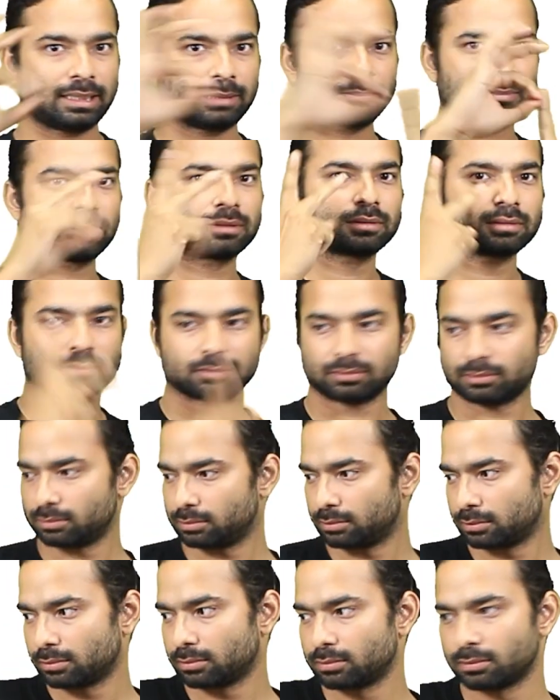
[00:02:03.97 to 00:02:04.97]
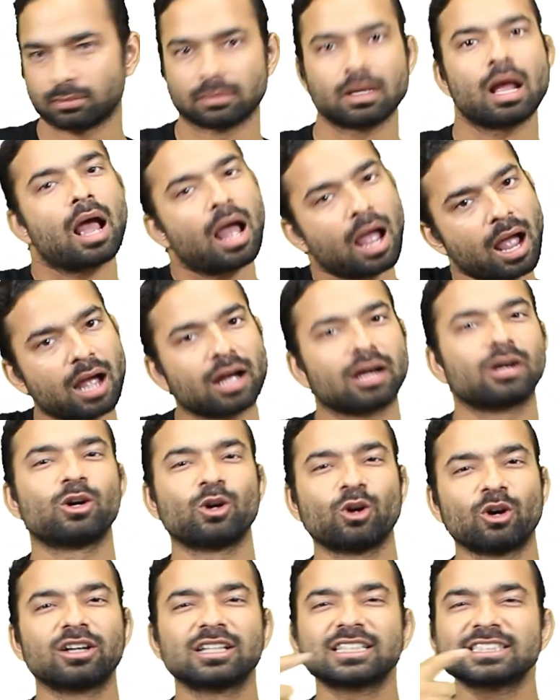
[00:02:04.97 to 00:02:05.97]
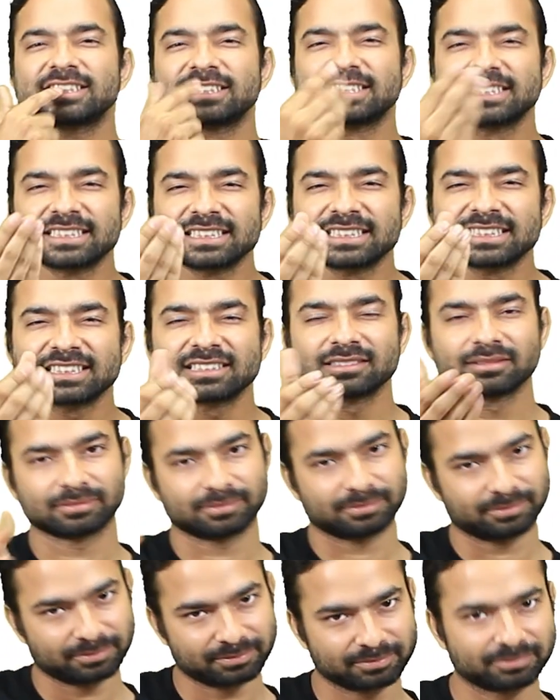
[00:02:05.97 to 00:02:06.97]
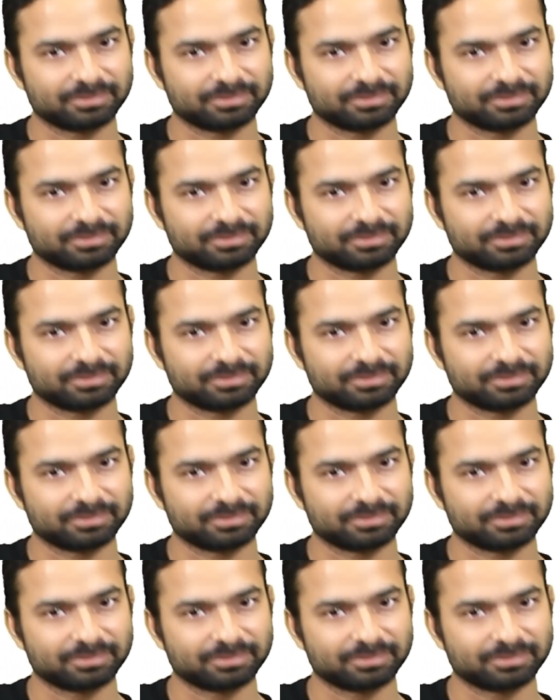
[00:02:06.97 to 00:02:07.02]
for the hydrogel used in this experiment is